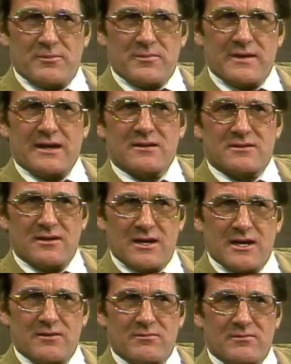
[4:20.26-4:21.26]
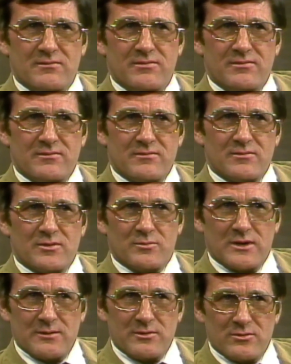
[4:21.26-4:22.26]
From that time,
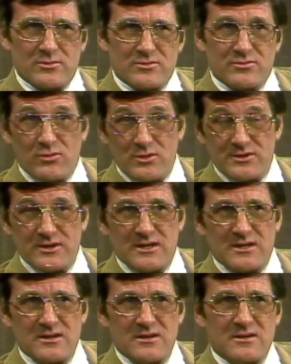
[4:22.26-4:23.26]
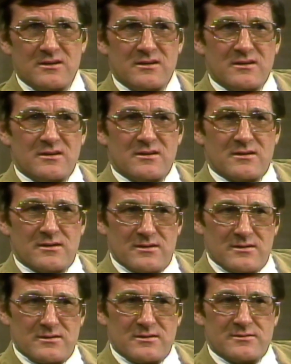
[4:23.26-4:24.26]
when Bobby was 14,
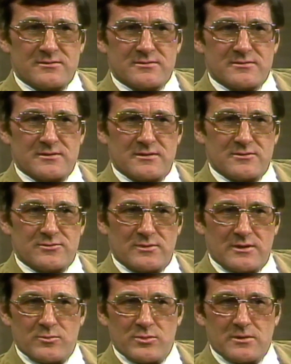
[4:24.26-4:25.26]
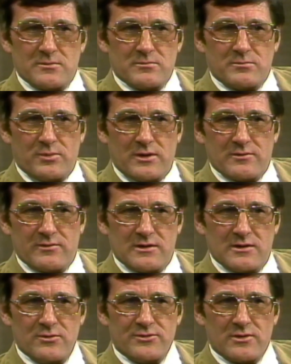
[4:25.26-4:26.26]
uh, he's, he's really been part of
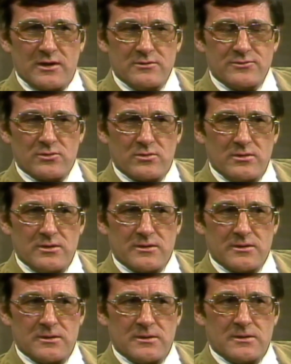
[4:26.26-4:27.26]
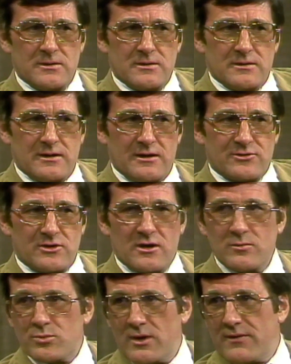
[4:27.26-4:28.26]
our house, household uh, as a
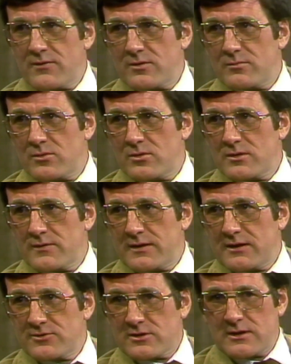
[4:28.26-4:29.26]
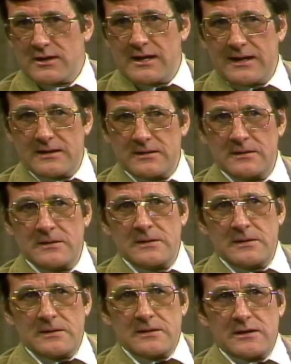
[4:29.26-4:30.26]
young brother more than as a client.
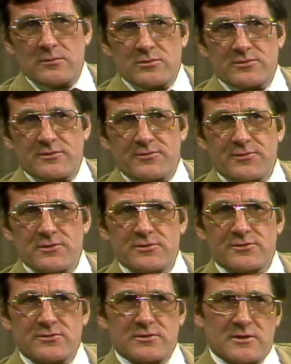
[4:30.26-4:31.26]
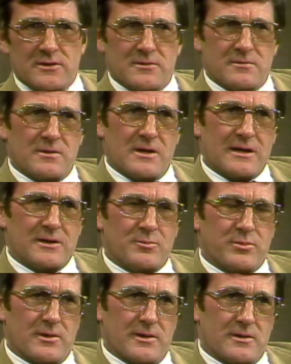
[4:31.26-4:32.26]
He was the first uh,
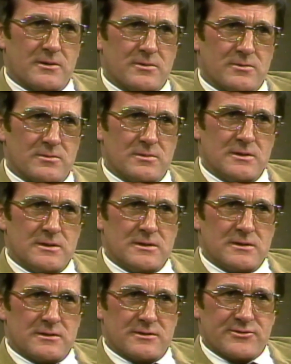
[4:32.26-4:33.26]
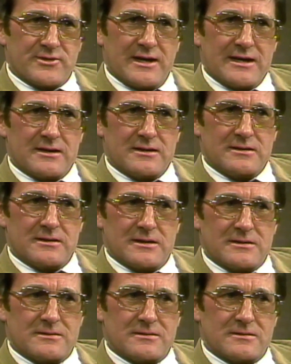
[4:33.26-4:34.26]
hockey player who decided
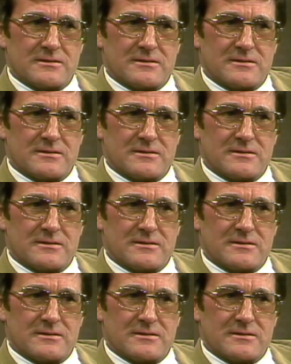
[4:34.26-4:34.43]
that,